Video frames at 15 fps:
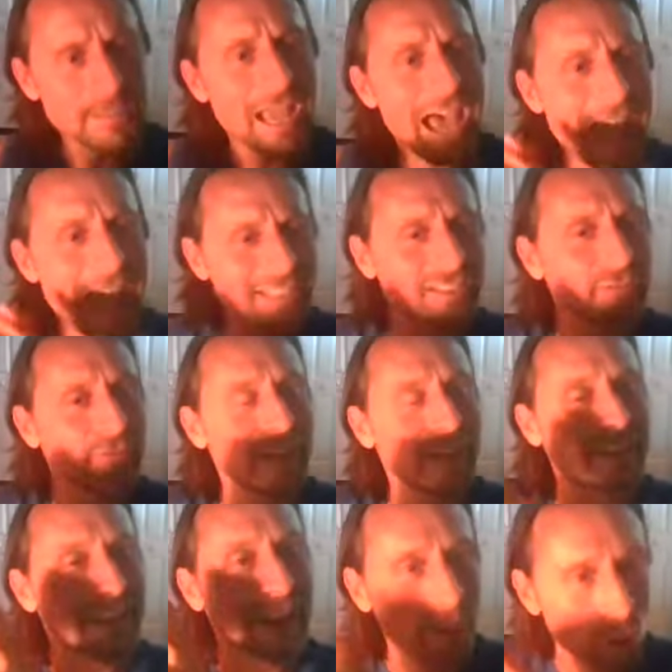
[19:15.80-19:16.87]

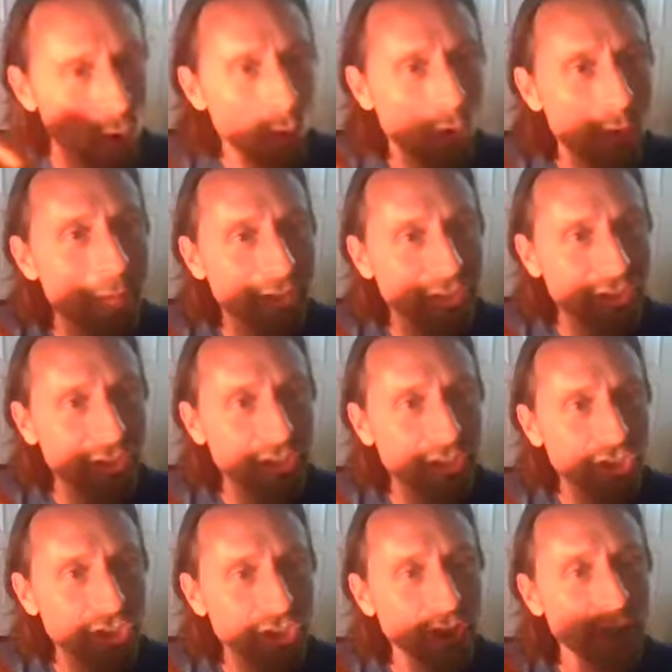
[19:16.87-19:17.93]
activate that core
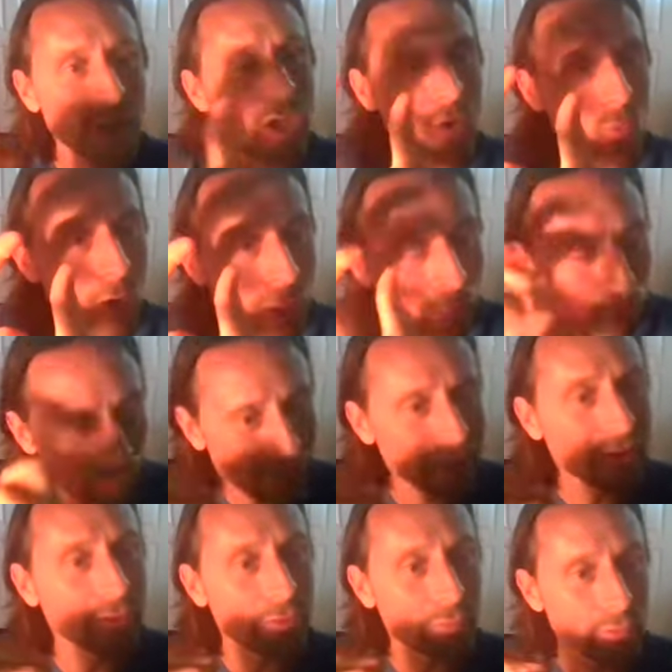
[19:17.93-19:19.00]
musculature while
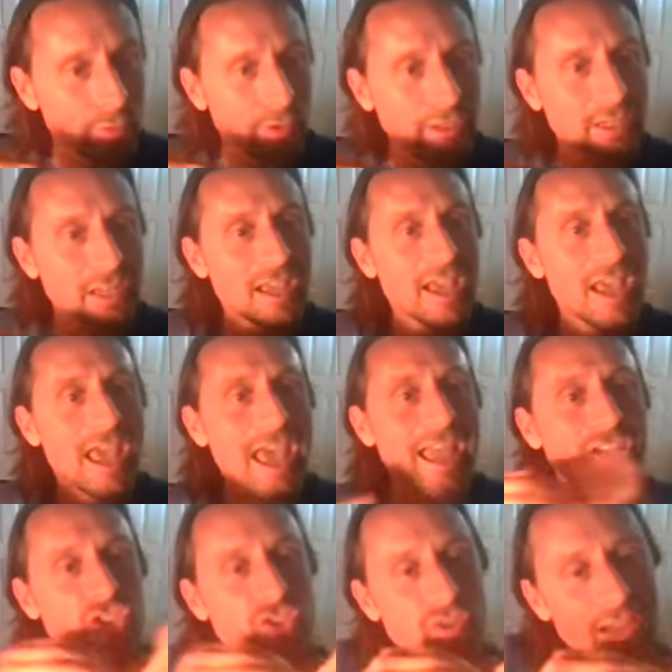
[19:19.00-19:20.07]
breathing through it,
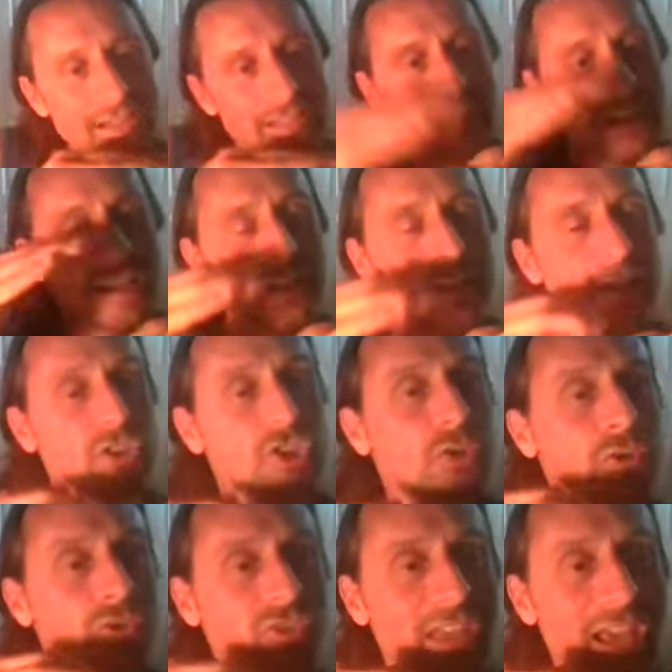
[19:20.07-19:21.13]
and try to
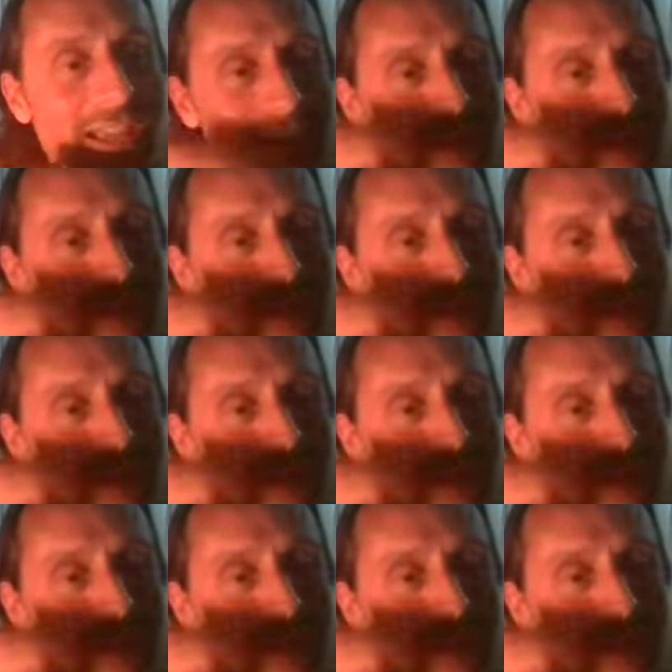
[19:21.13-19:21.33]
use that